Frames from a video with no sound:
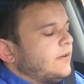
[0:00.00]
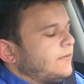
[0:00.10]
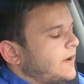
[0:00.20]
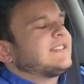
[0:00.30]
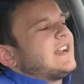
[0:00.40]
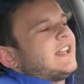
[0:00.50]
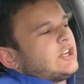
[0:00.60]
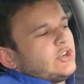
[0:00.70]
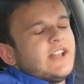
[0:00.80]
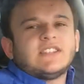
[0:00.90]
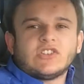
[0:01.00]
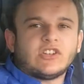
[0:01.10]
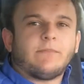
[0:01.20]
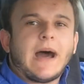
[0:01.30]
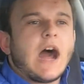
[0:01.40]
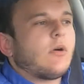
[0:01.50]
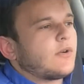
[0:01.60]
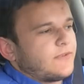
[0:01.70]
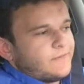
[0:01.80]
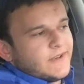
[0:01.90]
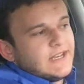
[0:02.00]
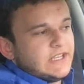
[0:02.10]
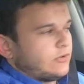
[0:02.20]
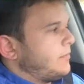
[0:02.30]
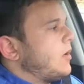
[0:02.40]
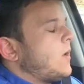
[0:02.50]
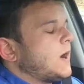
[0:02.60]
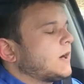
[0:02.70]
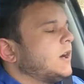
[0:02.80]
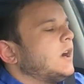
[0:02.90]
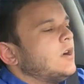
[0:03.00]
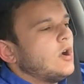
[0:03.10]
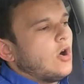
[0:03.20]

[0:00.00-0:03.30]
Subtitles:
of like a transition of power from Vin Diesel and Paul Walker